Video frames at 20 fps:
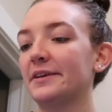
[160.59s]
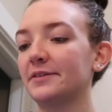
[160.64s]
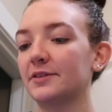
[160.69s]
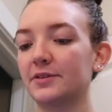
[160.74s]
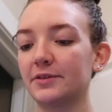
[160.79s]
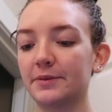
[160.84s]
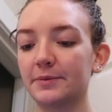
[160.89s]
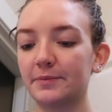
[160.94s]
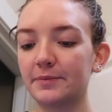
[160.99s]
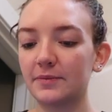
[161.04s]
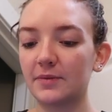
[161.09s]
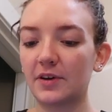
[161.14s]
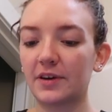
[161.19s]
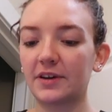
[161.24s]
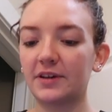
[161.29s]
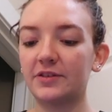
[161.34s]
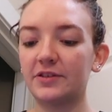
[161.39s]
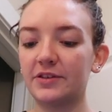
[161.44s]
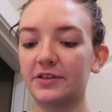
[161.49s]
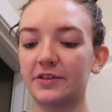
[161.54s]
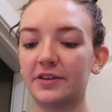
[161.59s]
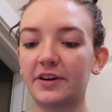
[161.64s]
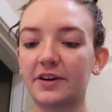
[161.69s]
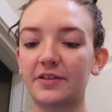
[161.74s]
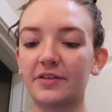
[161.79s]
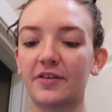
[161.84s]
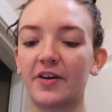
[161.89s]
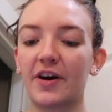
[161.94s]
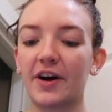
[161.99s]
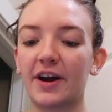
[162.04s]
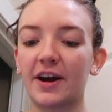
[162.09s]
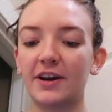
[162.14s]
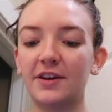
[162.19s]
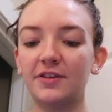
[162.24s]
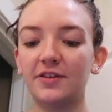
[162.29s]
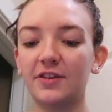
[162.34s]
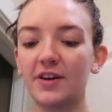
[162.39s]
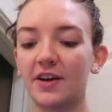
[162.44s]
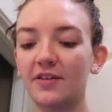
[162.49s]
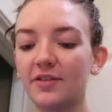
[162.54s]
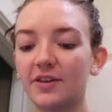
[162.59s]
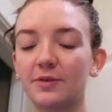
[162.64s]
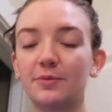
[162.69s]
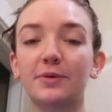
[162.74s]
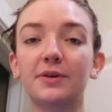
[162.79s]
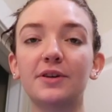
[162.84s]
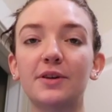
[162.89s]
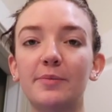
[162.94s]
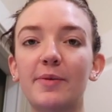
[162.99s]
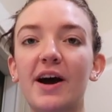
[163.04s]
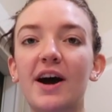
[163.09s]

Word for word: That was a lot easier than I thought. I used to have like really